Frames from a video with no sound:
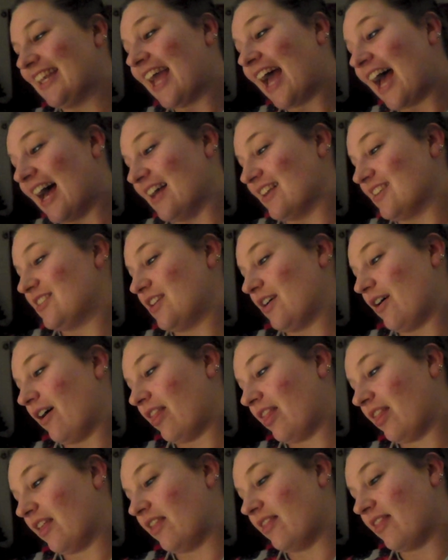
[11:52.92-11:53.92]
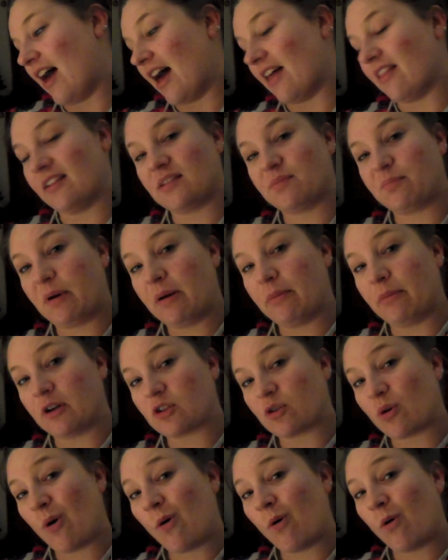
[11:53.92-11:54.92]
Yeah, so other than that, that's pretty
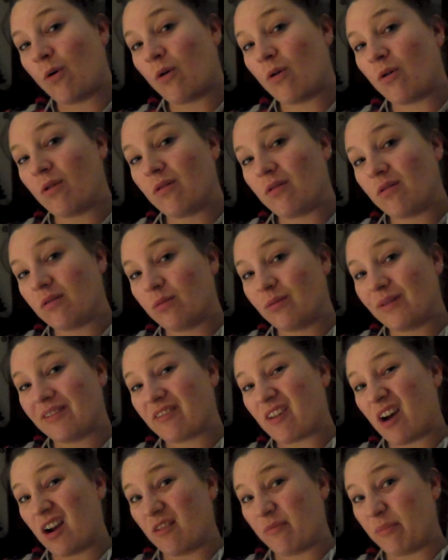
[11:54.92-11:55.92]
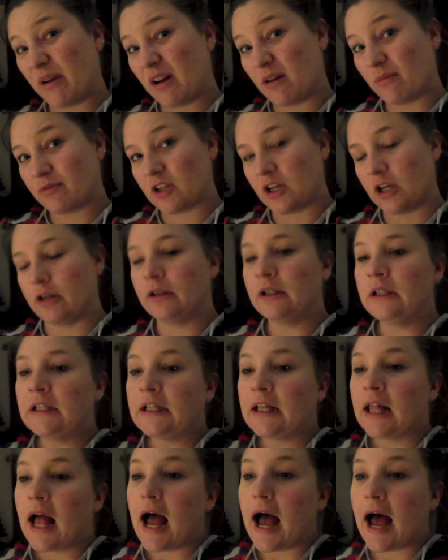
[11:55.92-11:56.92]
much all we've kind of been up to.
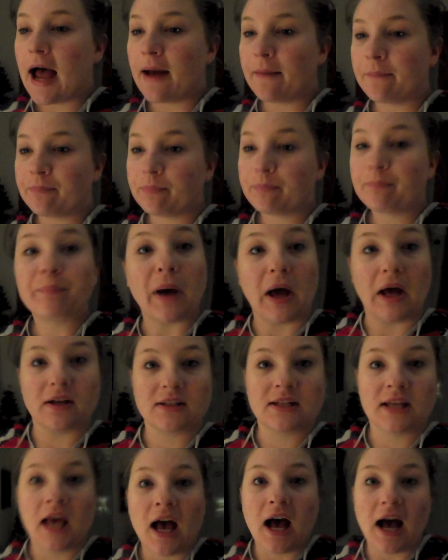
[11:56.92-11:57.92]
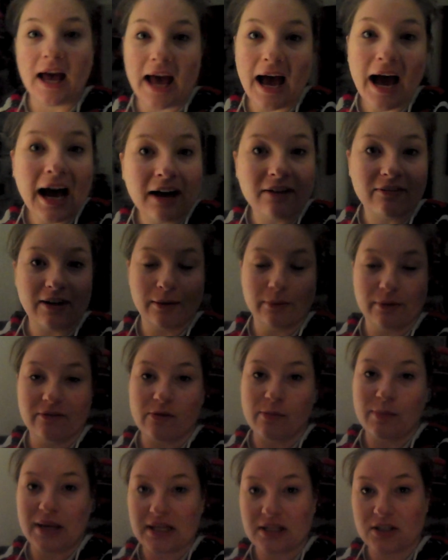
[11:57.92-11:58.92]
But I have,
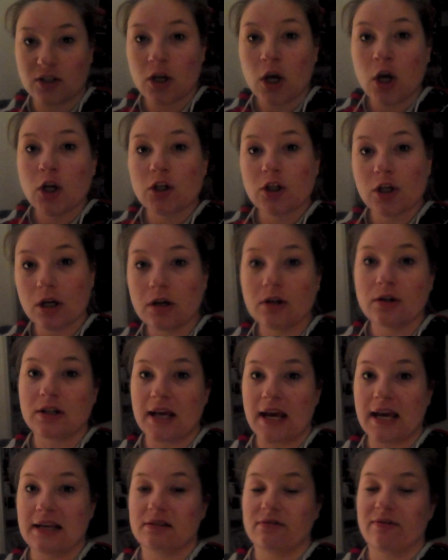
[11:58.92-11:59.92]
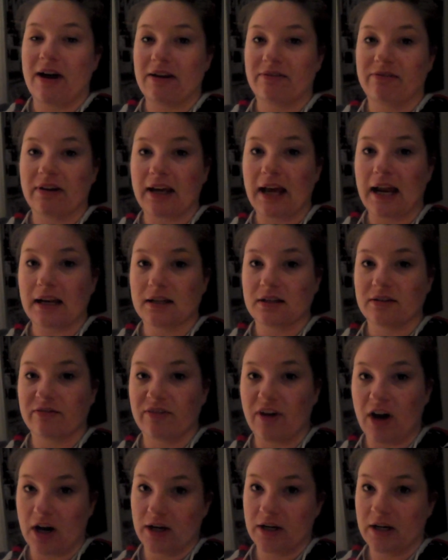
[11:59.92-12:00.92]
however, missed 2 days of advent
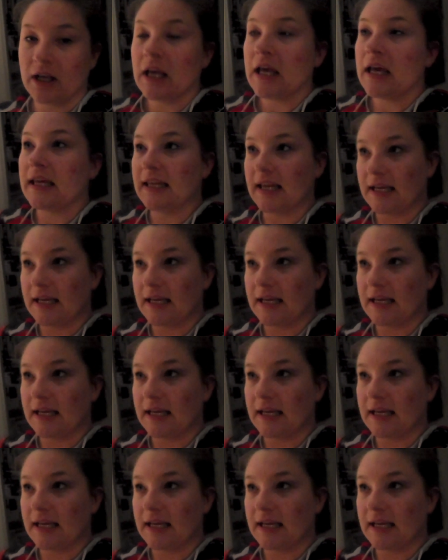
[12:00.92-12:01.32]
calendar fun,